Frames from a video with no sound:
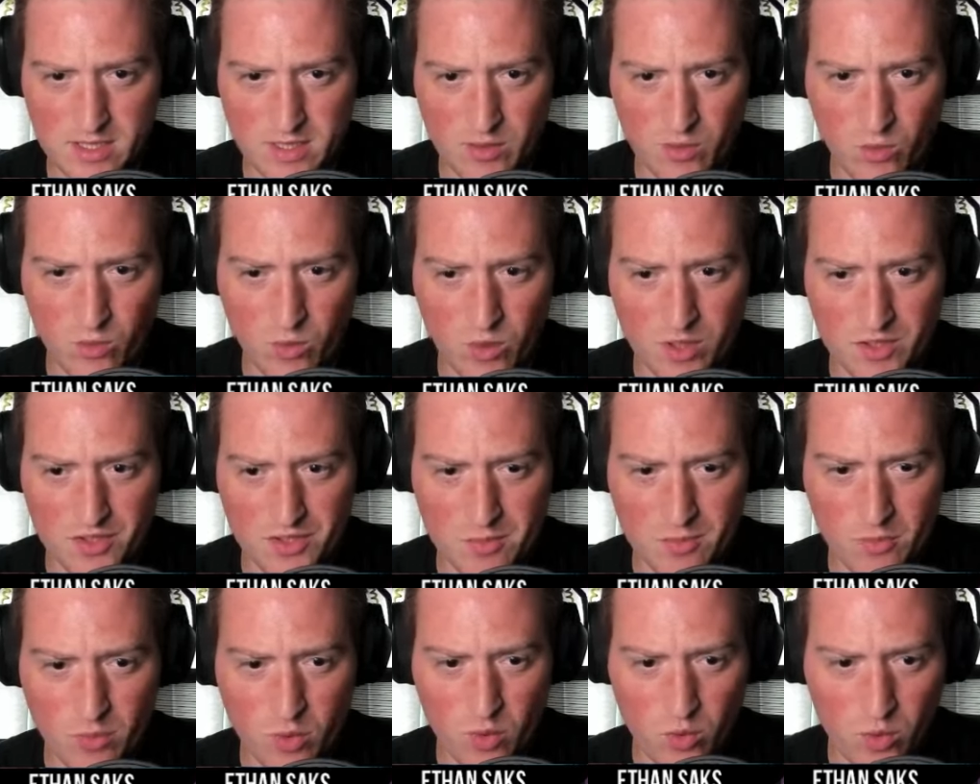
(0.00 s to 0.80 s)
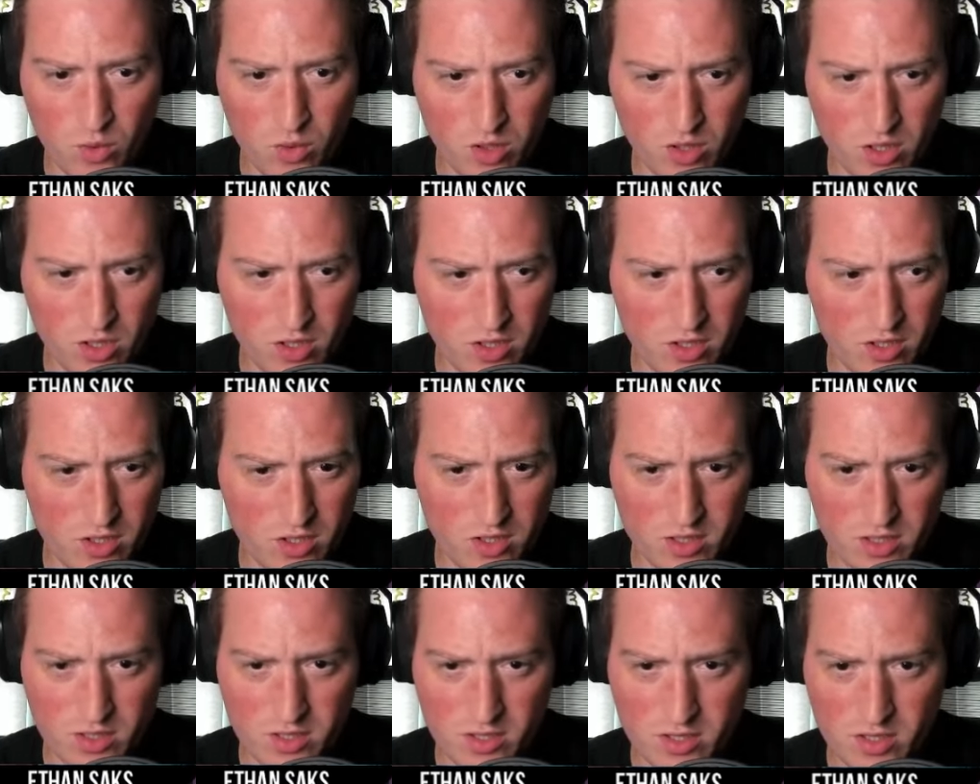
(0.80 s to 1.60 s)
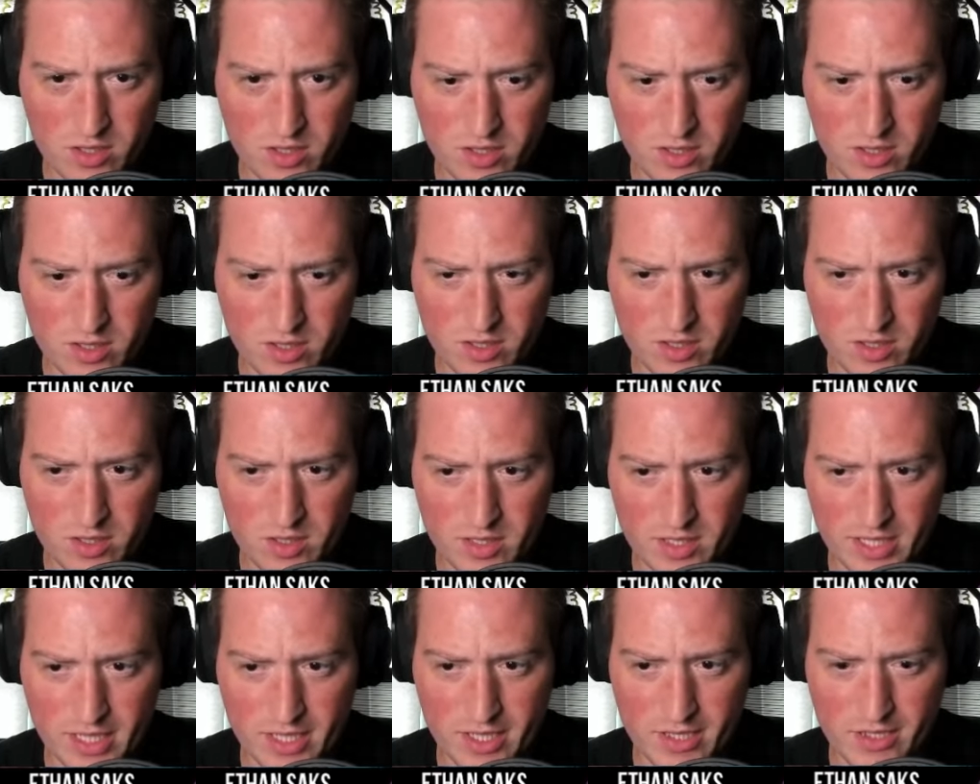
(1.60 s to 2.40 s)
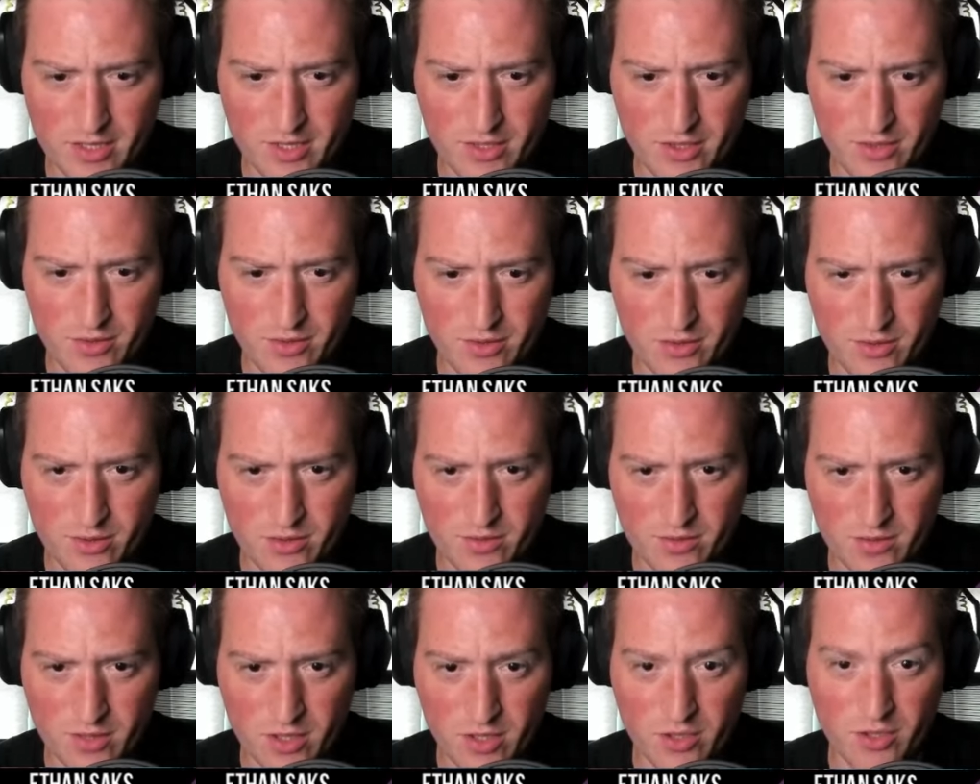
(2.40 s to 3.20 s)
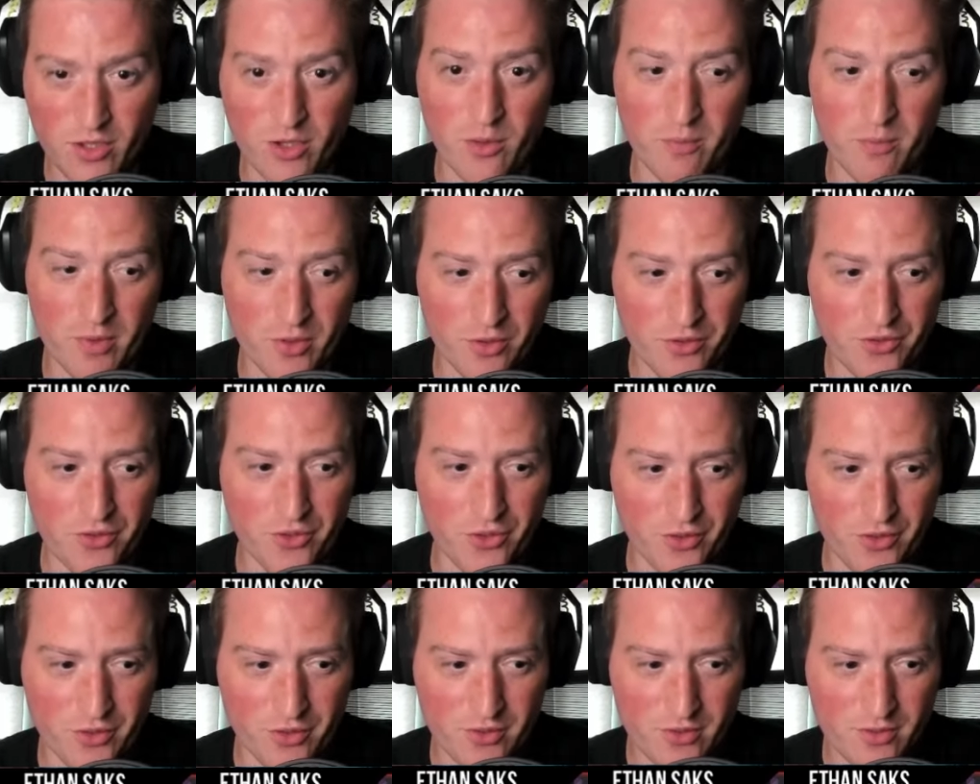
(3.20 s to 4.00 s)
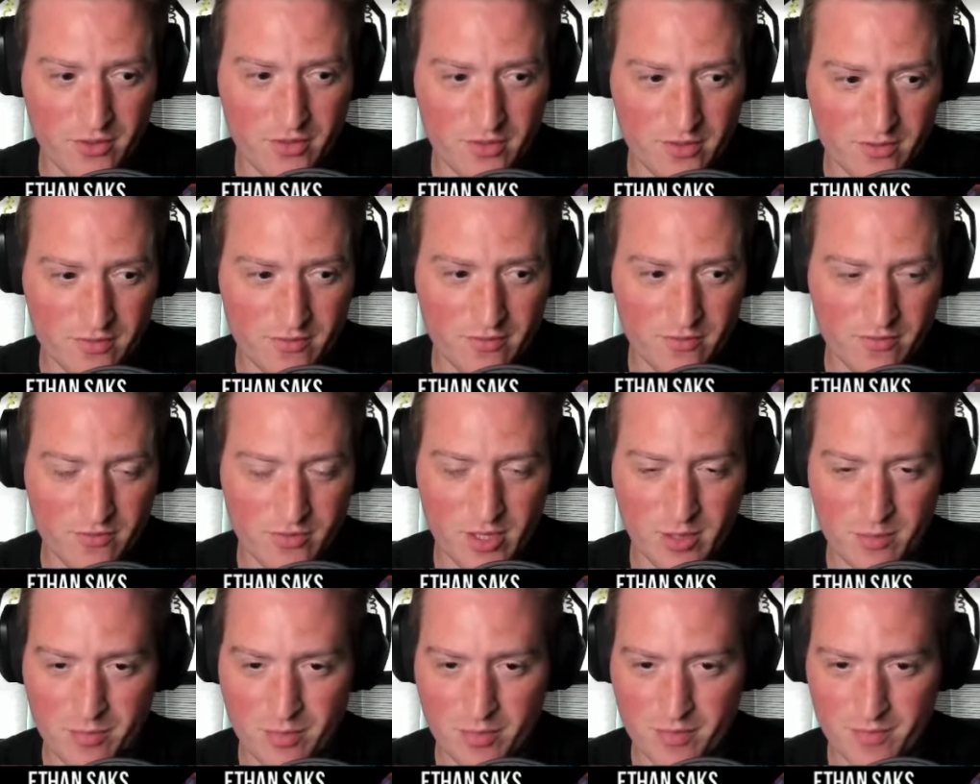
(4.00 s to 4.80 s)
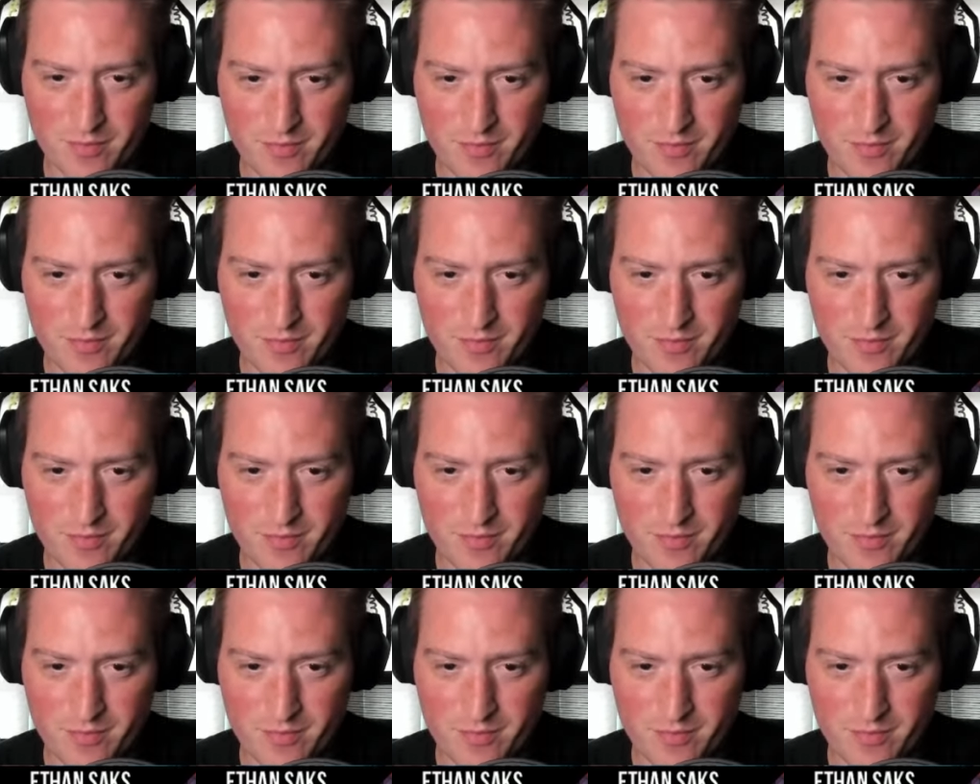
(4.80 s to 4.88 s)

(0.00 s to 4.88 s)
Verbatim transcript: Once more. Take two. Oh no, mill two. Rip.